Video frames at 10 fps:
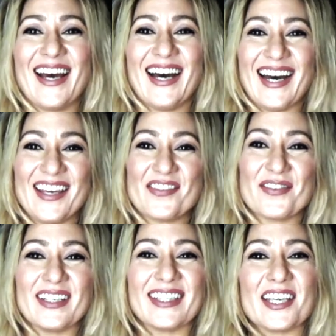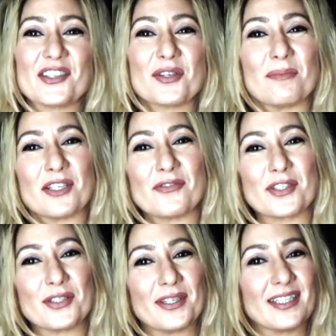Hi everyone, thank you so much for
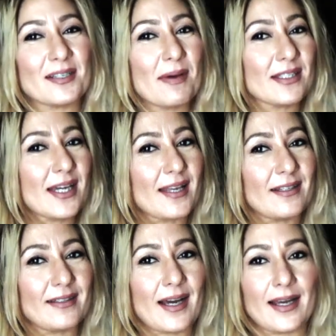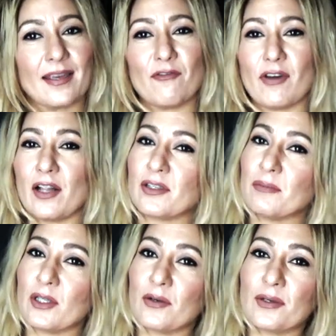tuning to my channel. I am Valery
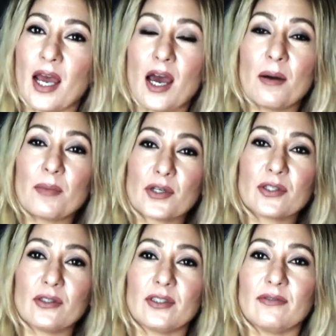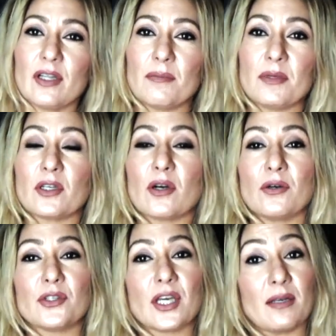Molone, personal development
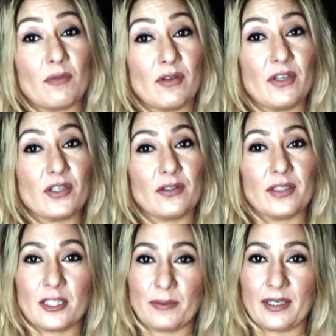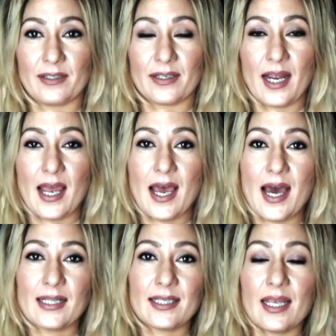coach and motivational speaker.
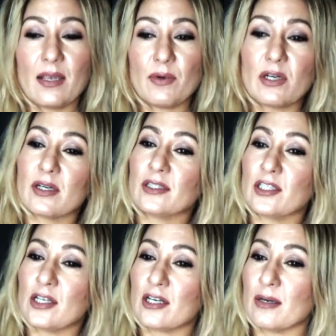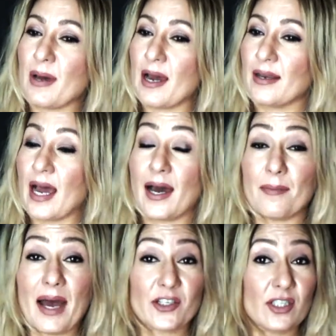Today we're going to talk about, um,
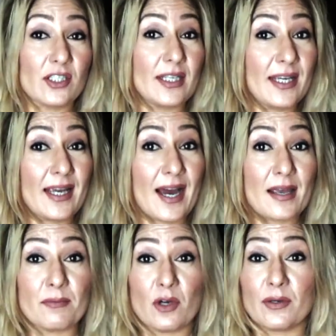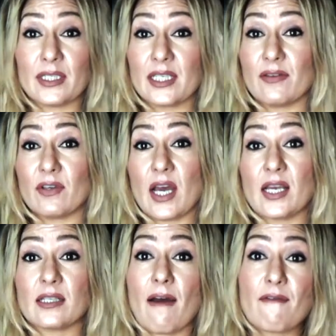actually today I am going to give you
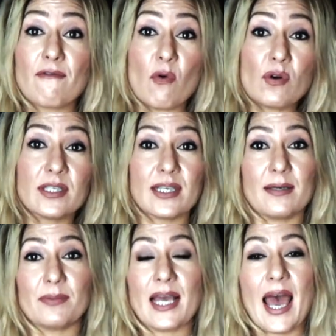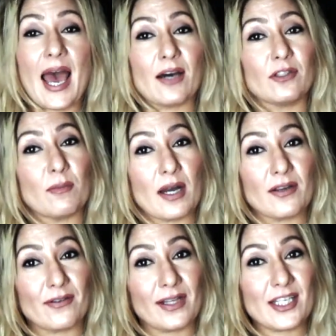guys four tips how to better
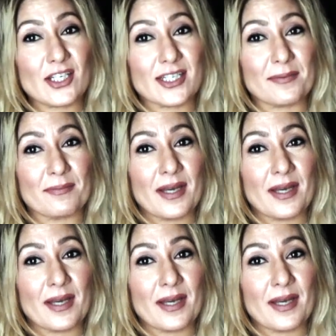your relationship.